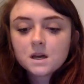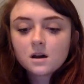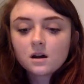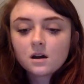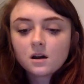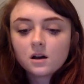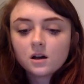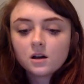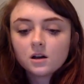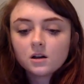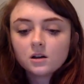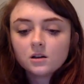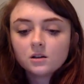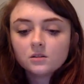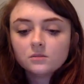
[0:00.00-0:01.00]

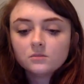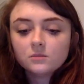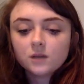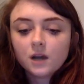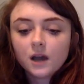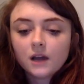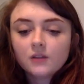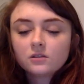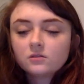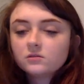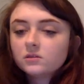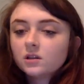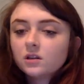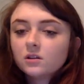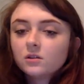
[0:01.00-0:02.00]
I don't
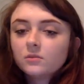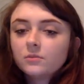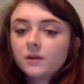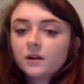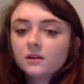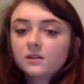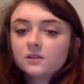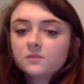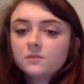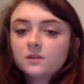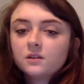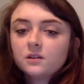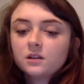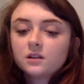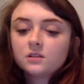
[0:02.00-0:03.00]
know about a
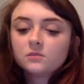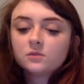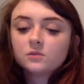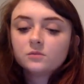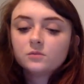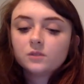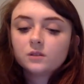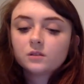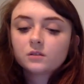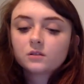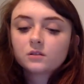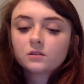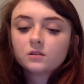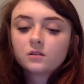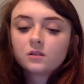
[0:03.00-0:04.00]
spirit animal book,
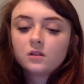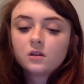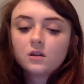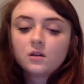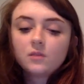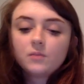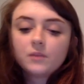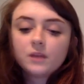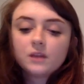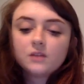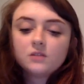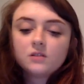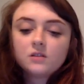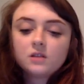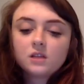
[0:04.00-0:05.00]
but I
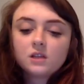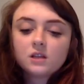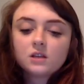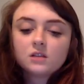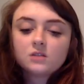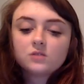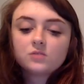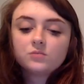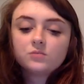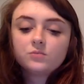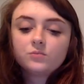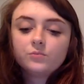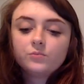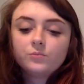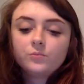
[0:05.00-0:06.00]
do think it is
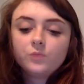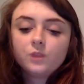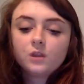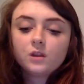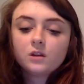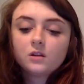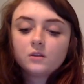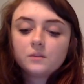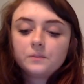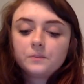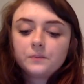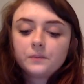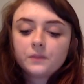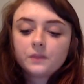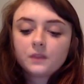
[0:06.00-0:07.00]
weird
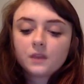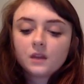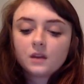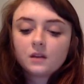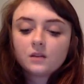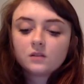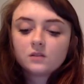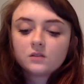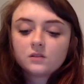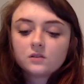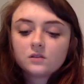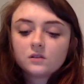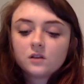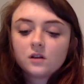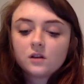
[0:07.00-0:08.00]
that on
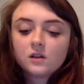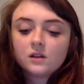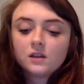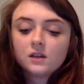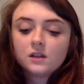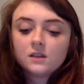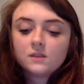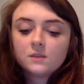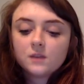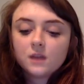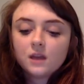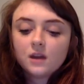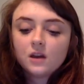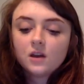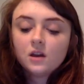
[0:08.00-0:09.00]
certain holidays. But
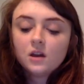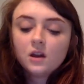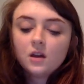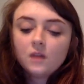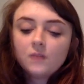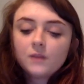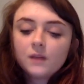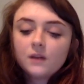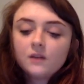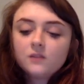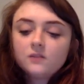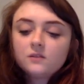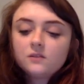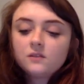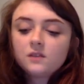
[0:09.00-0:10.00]
I
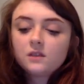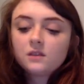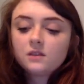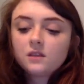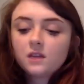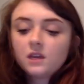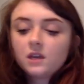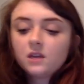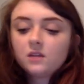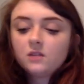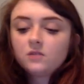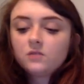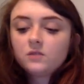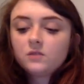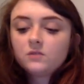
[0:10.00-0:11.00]
also think that
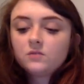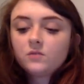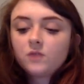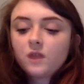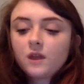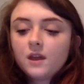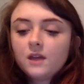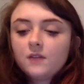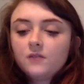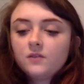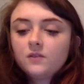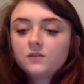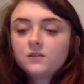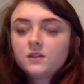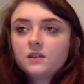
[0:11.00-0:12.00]
the reason why it
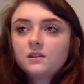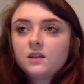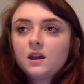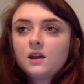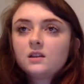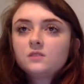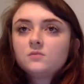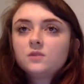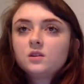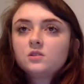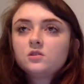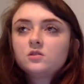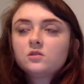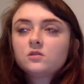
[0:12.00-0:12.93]
feels like that is because